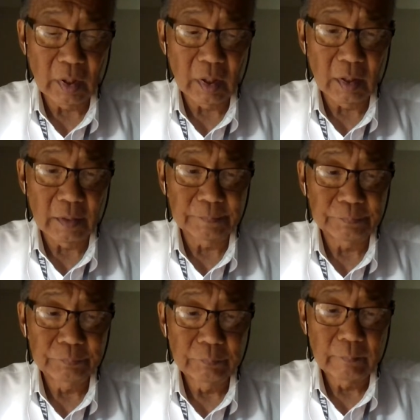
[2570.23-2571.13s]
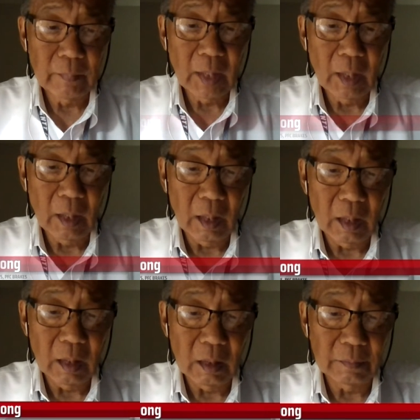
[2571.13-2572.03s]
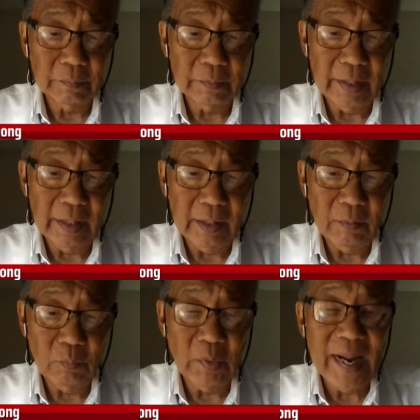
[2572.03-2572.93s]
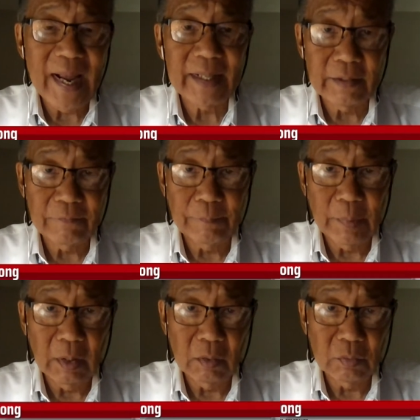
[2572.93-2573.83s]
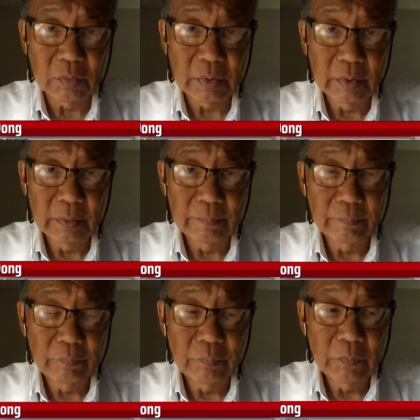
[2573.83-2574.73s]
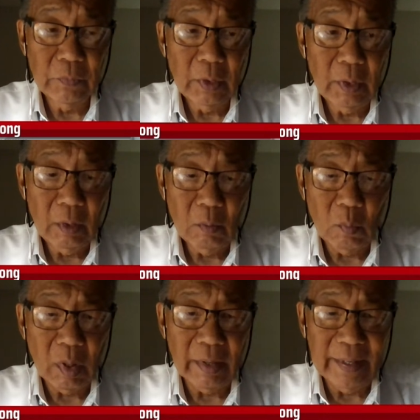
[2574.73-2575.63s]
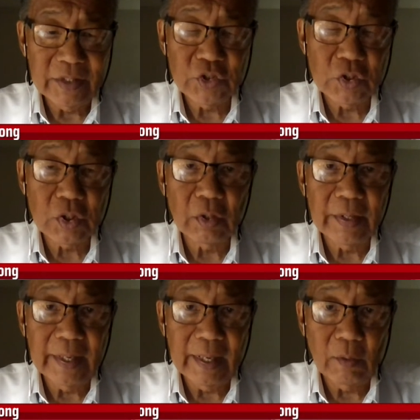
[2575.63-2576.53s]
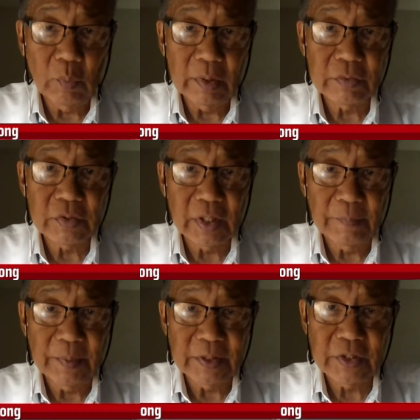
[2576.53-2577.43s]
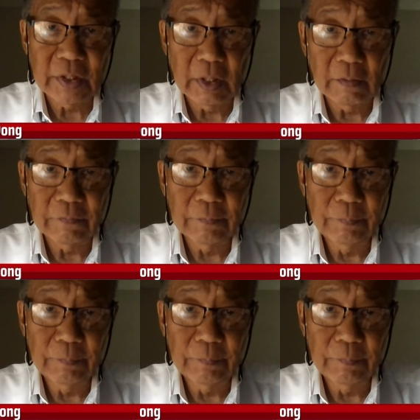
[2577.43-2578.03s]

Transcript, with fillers: uh, uh, the reactive mode where it's just looking at wheel slip itself.